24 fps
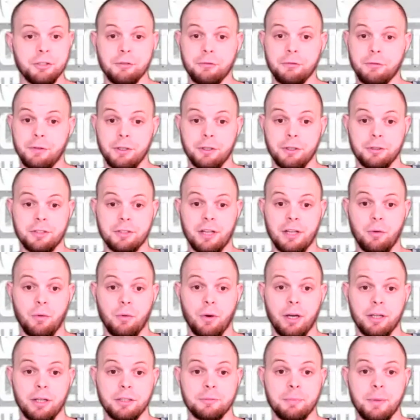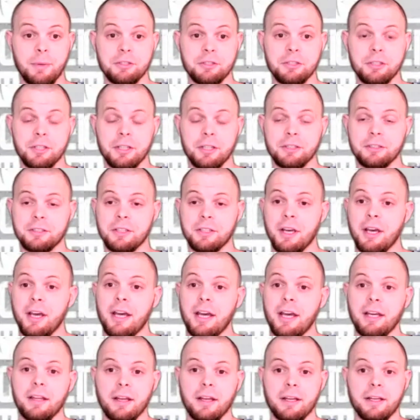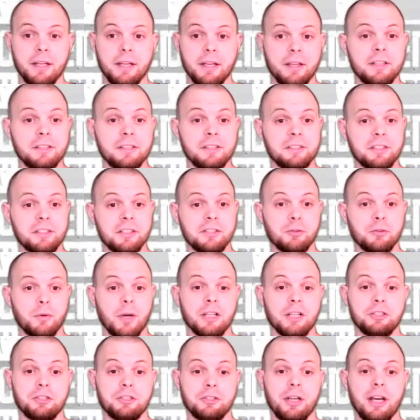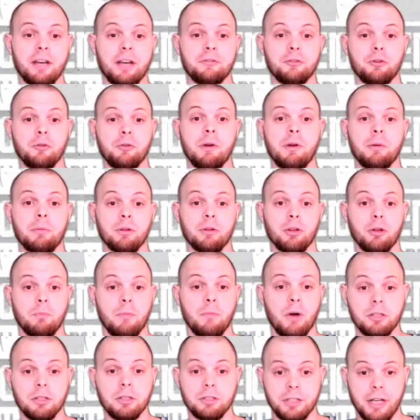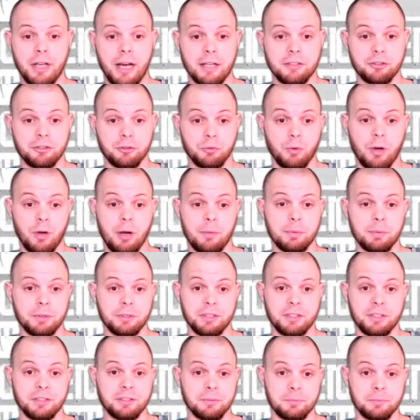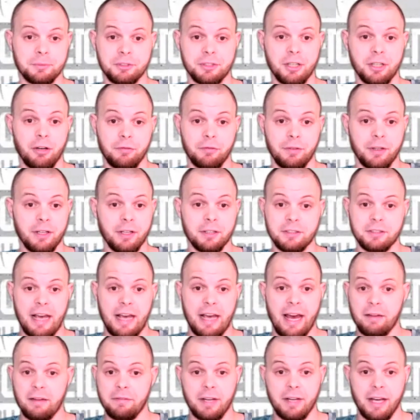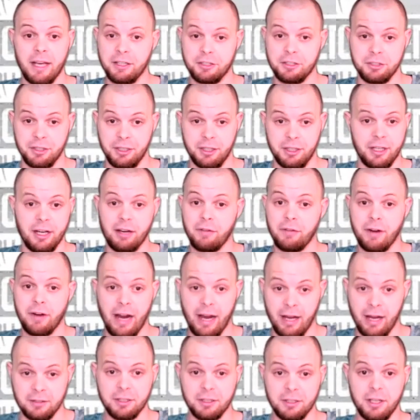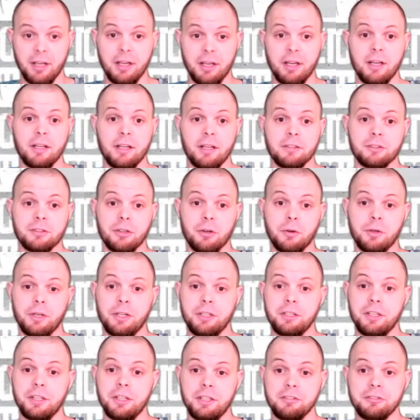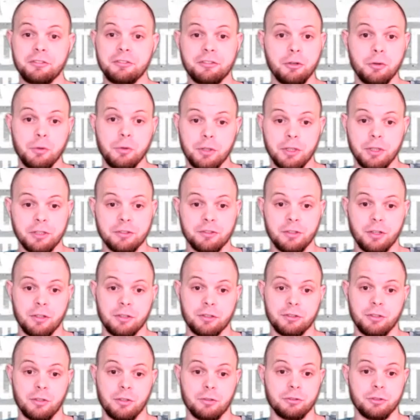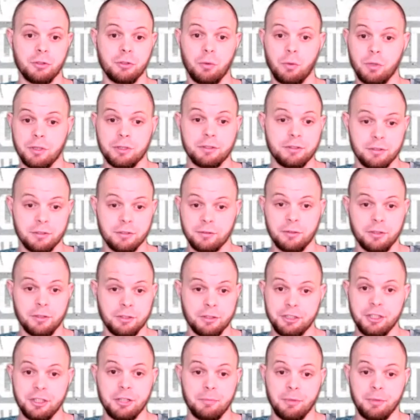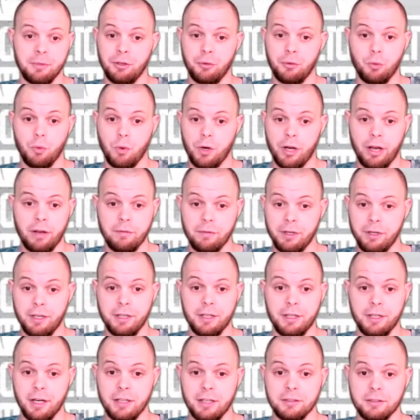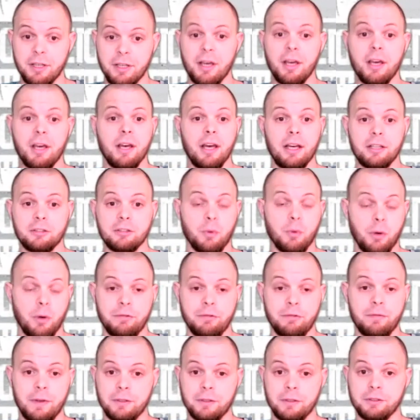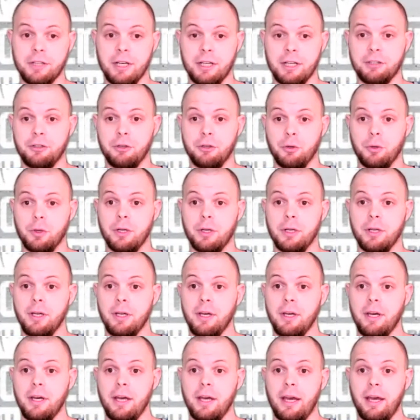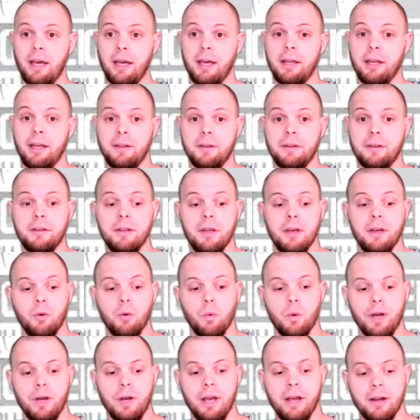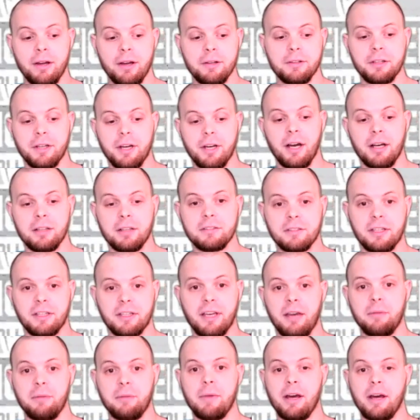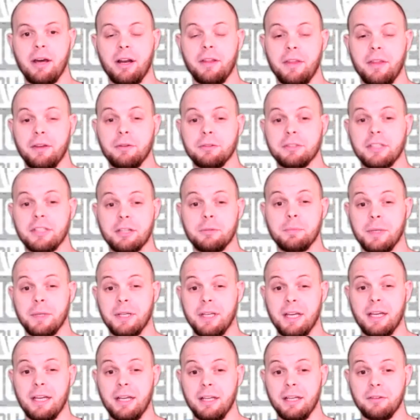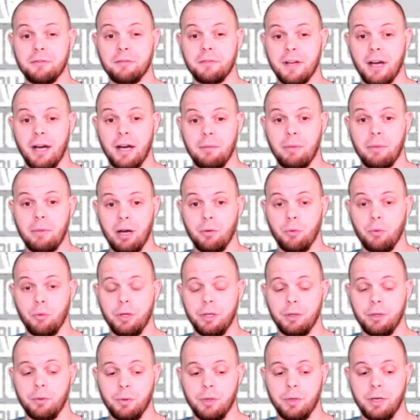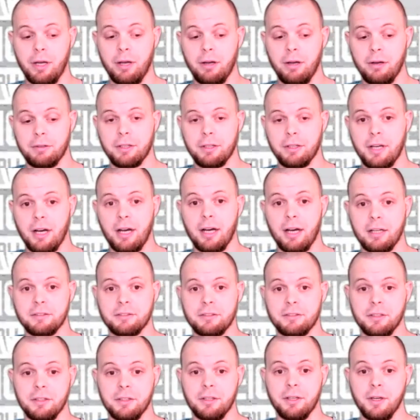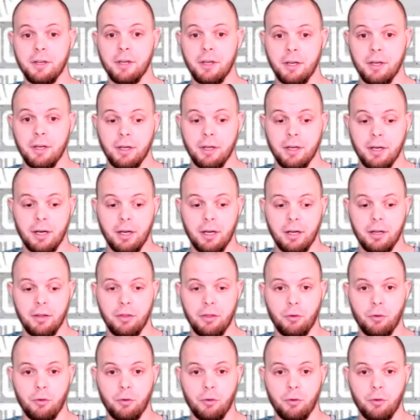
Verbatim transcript: feels that way, especially because like in this situation, you have to remember Lamar Jackson represents himself. He doesn't have an agent. He never has. So he he's doing this on his own. So it's legitimately whatever he does is what he feels like doing. And when Eric DeCosta came out, I think it was at the beginning of Combine Week when Eric DeCosta, uh, the